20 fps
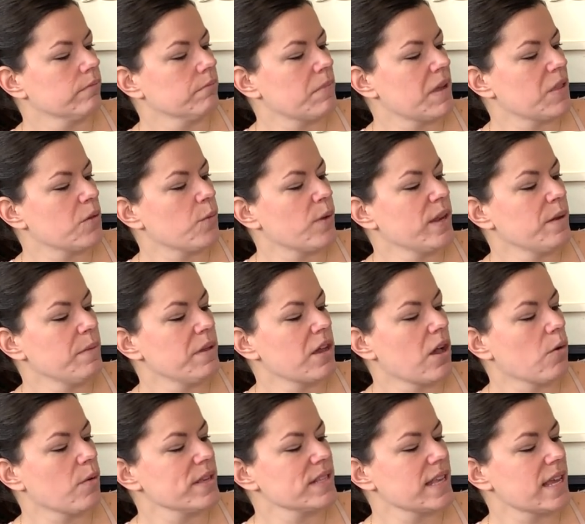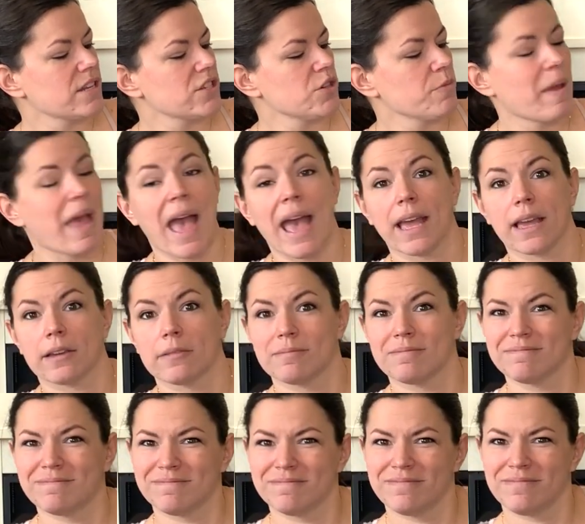May the wind be always at your back.
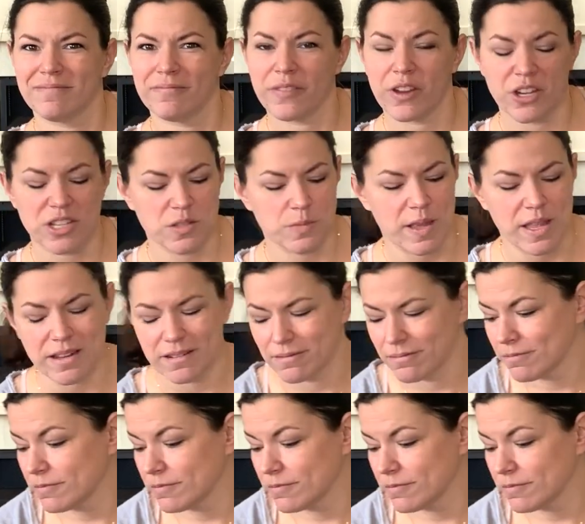Very sweet.